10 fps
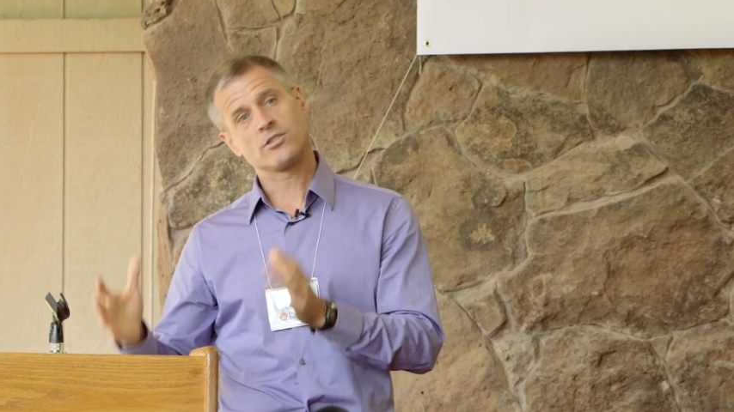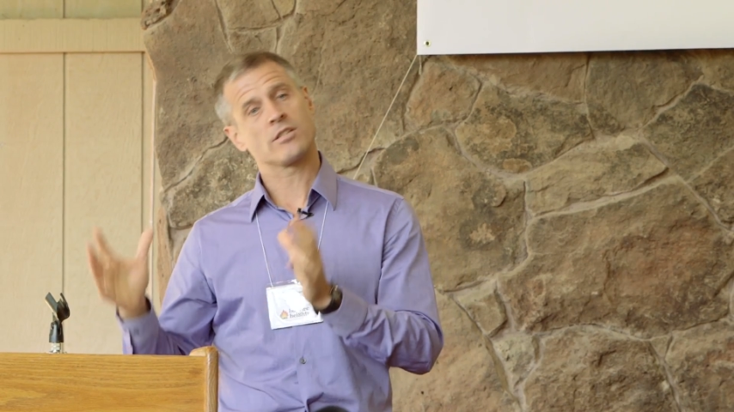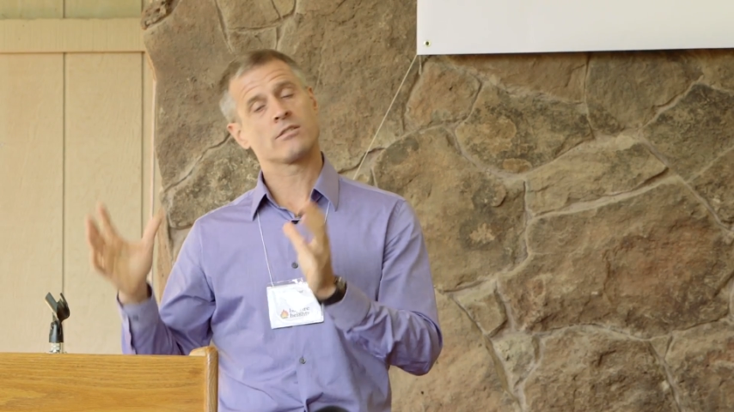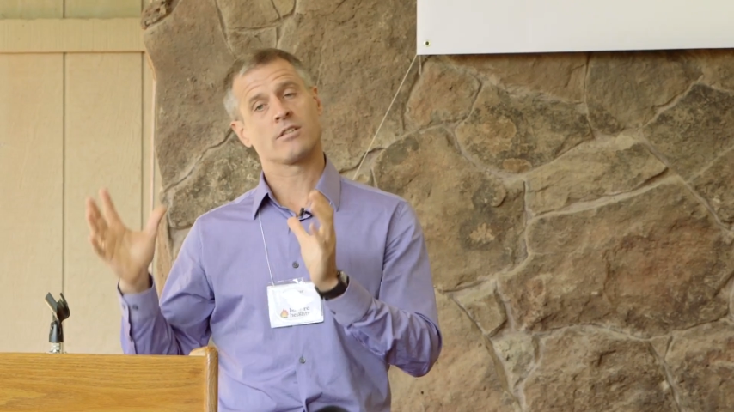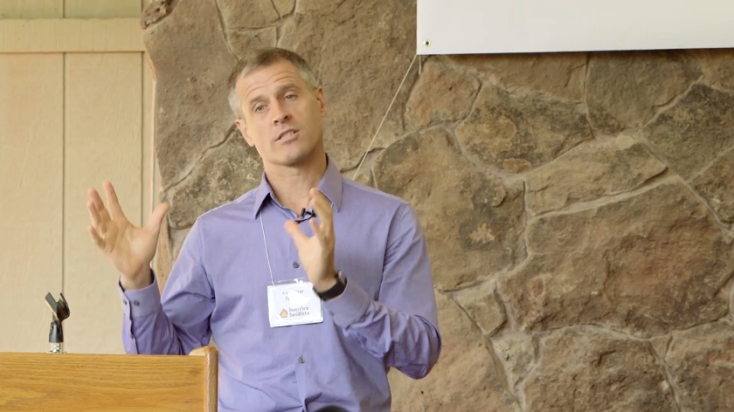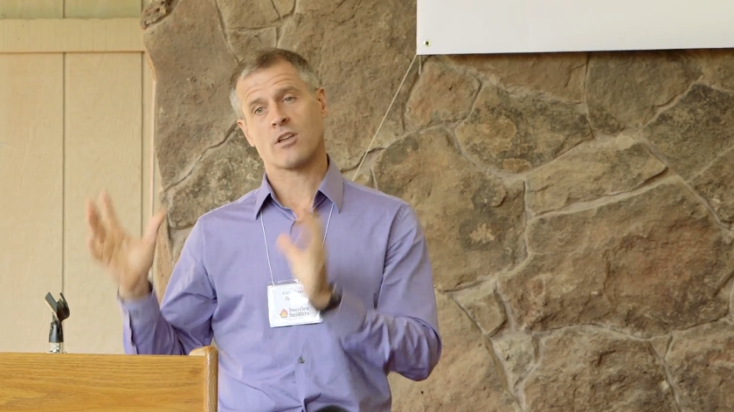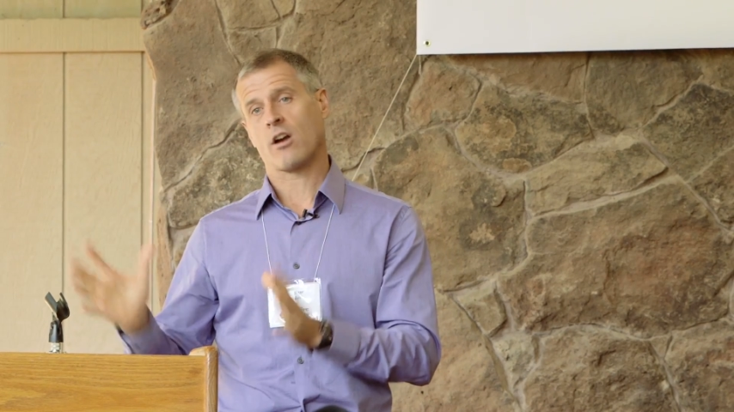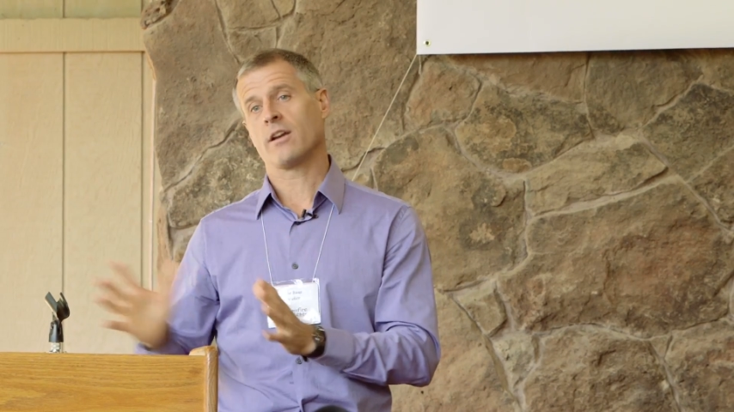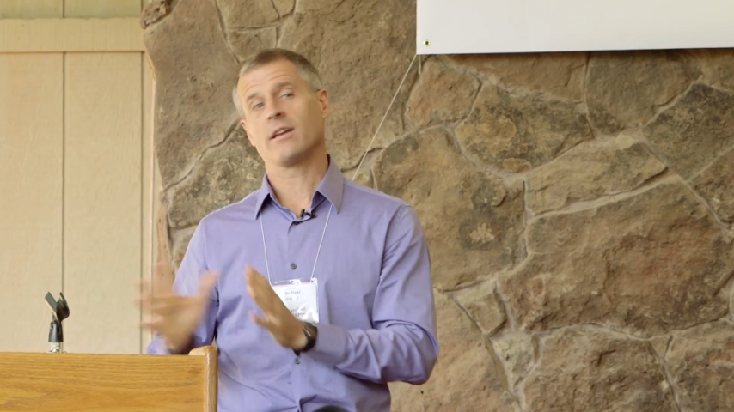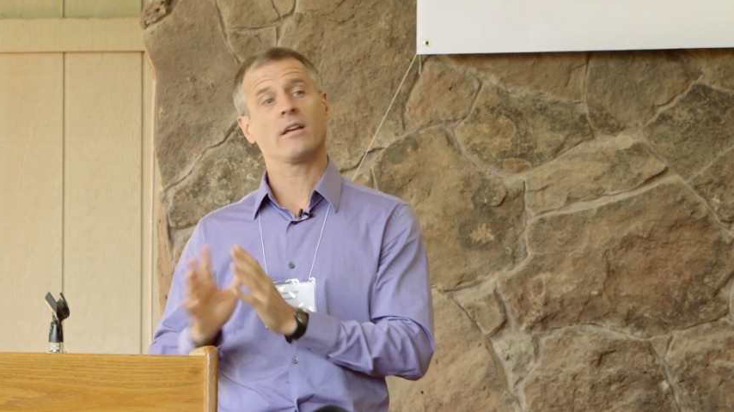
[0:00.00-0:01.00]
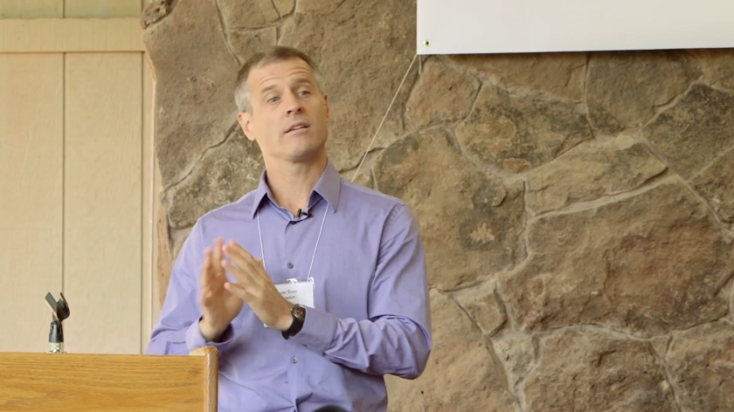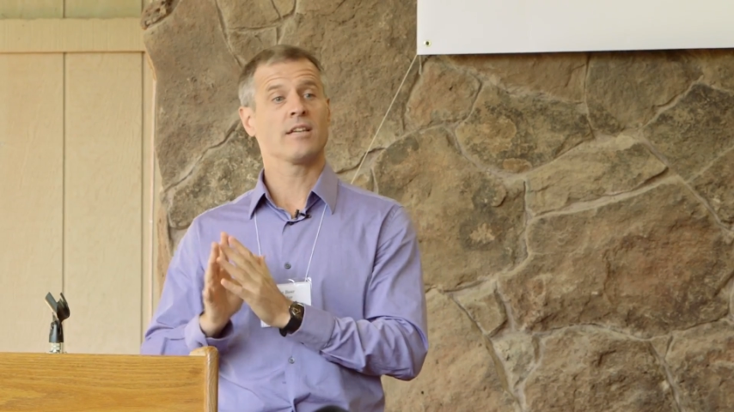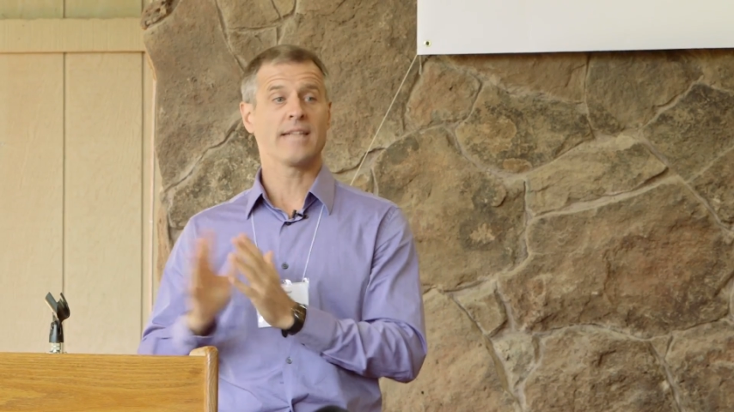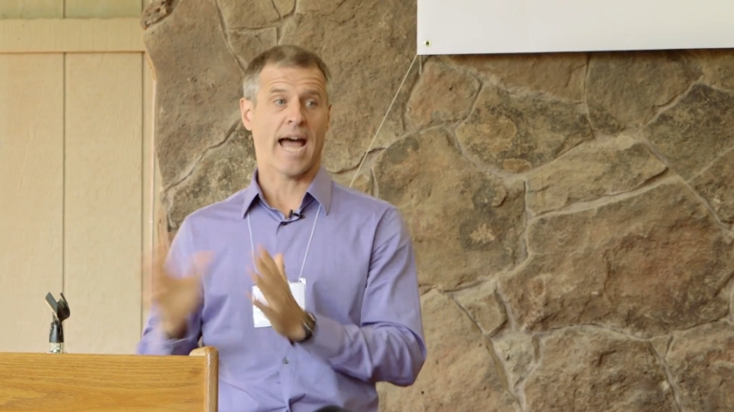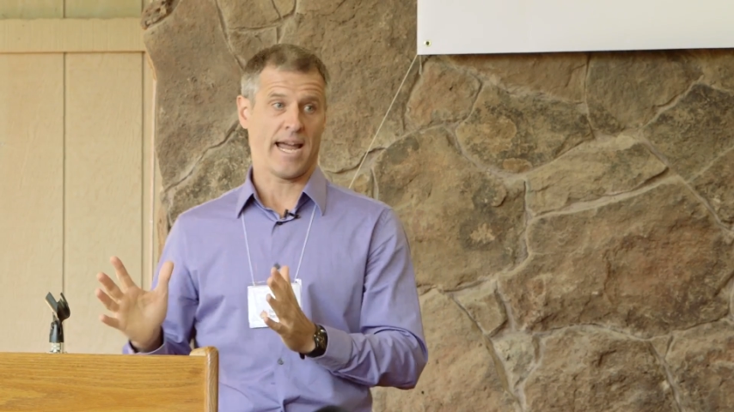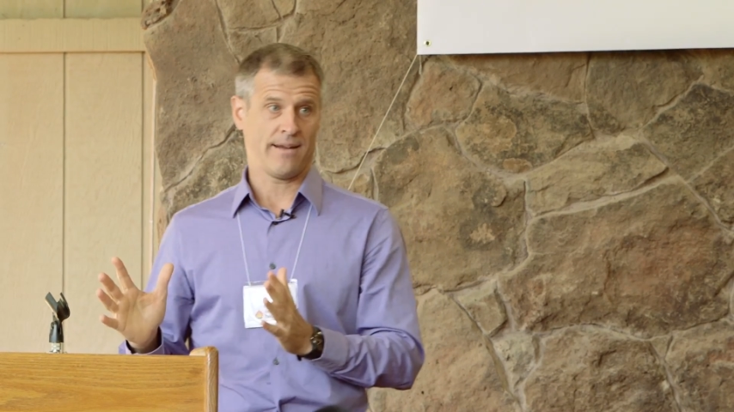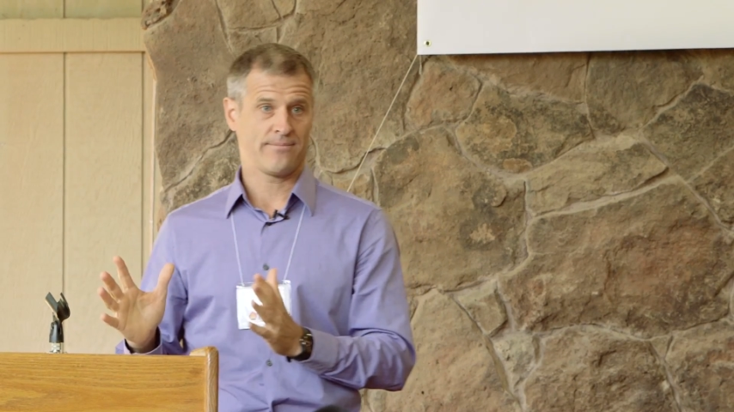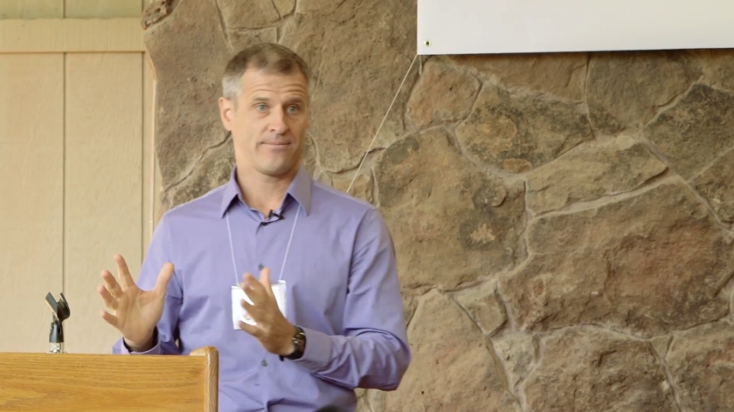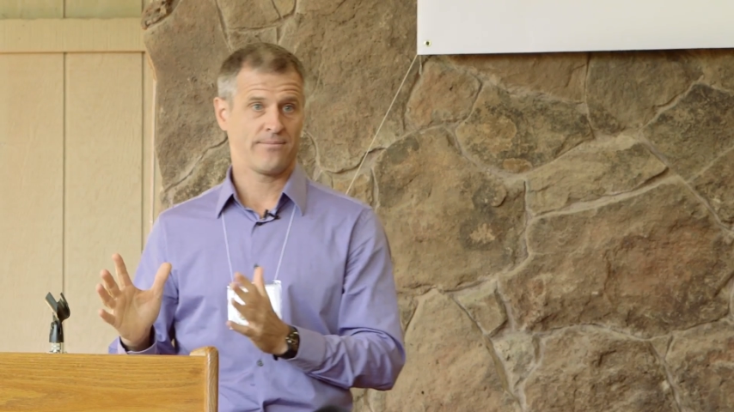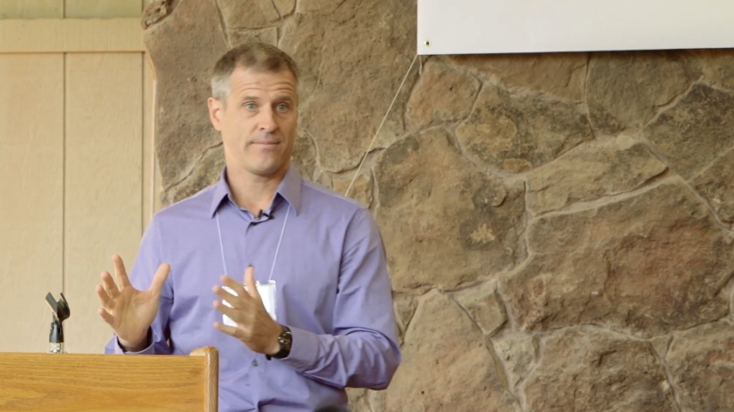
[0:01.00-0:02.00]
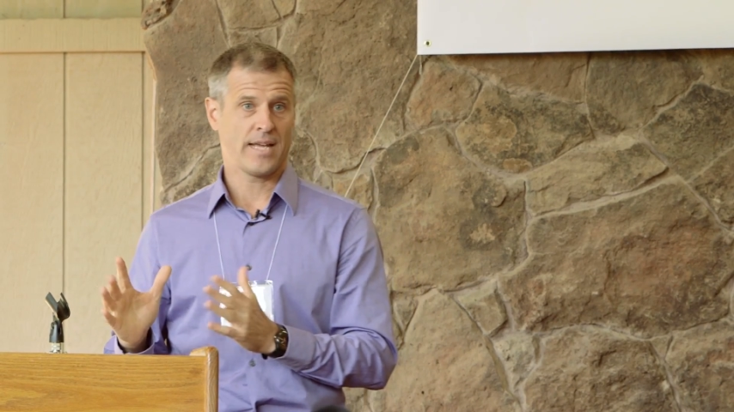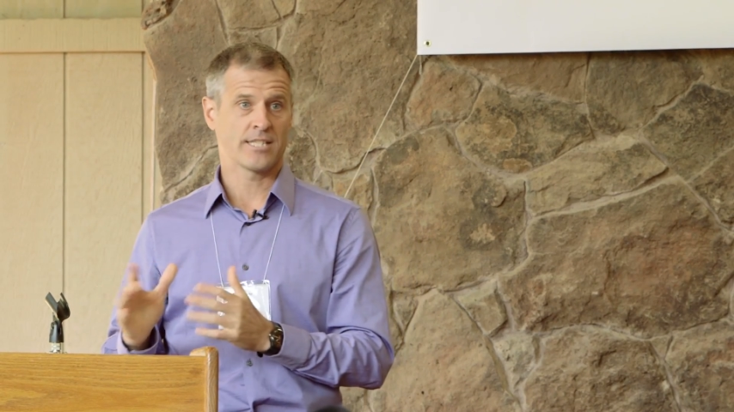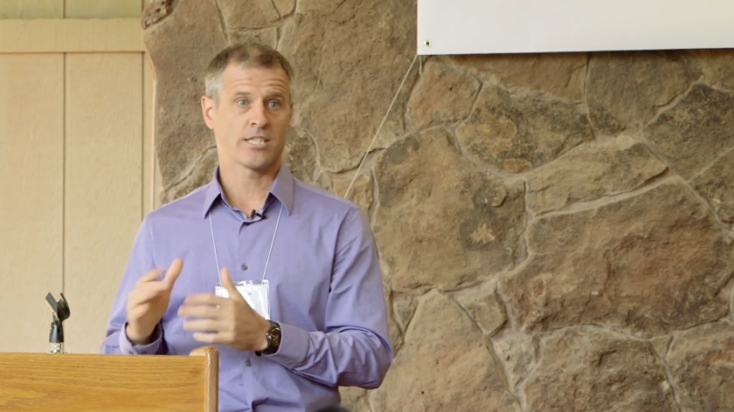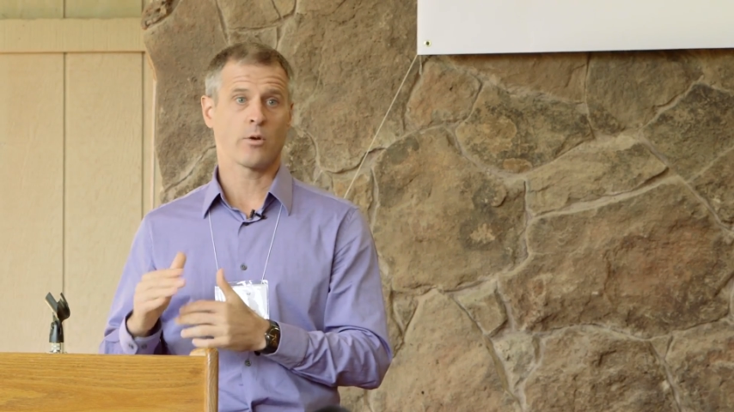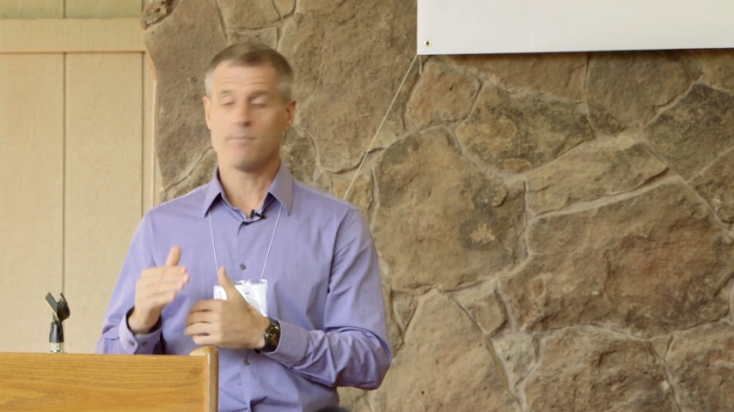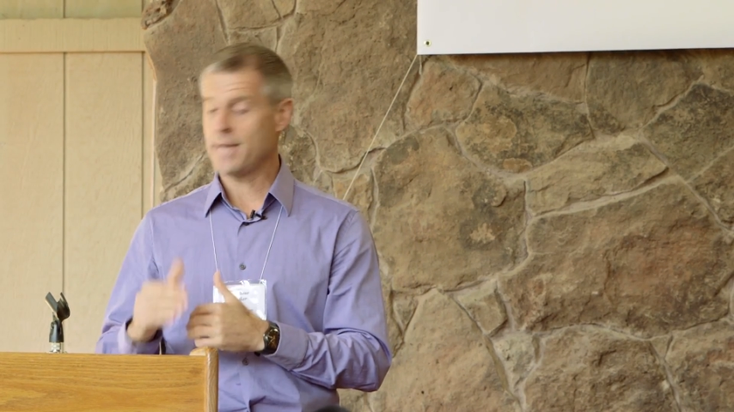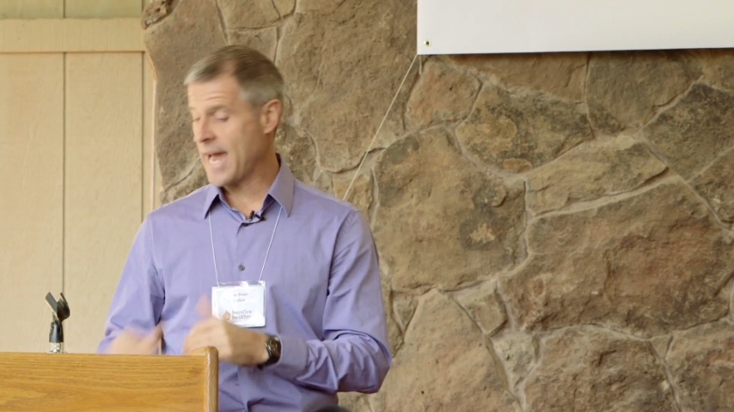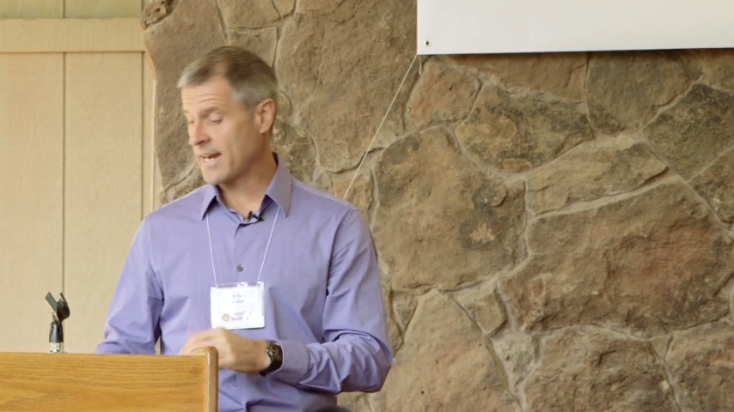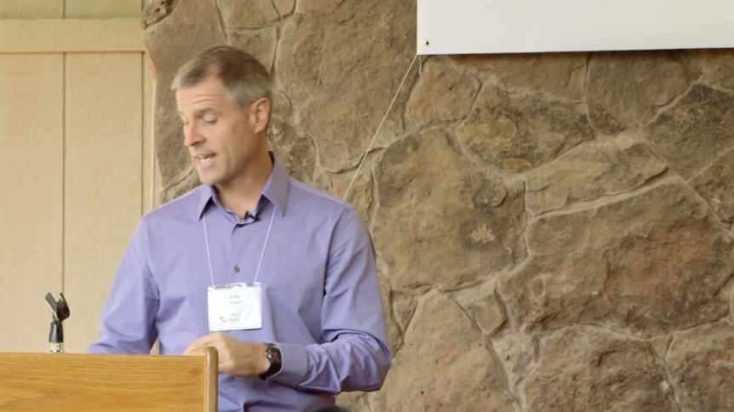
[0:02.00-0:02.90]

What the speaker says: just discarded to die. And so we began a